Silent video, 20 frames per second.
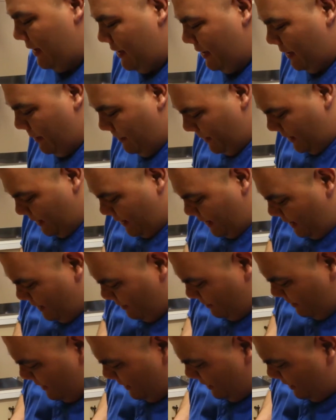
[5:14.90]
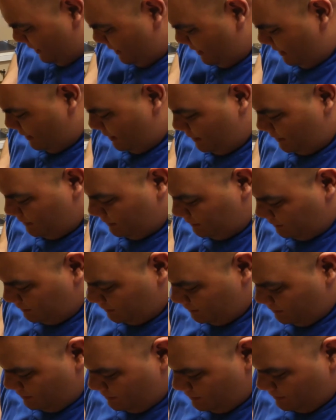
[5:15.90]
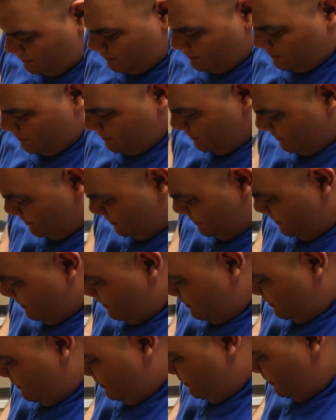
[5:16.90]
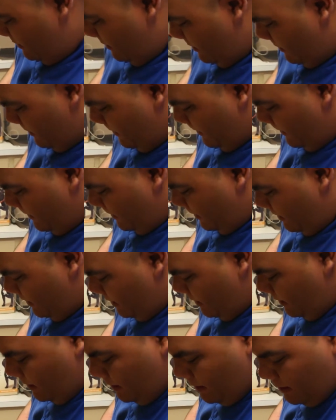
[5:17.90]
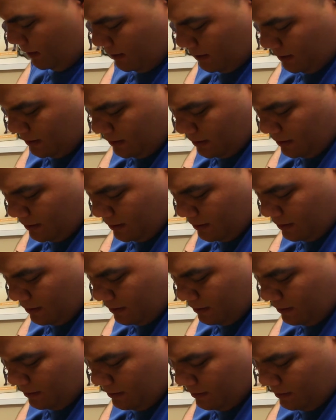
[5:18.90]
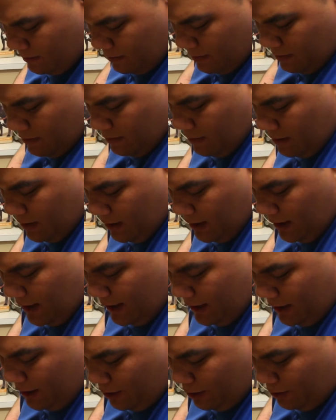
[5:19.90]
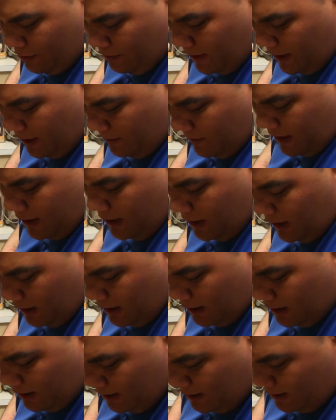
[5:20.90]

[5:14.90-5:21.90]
hospital on Broadway and see patients then till 6 or 7 o'clock sometimes. So I drove about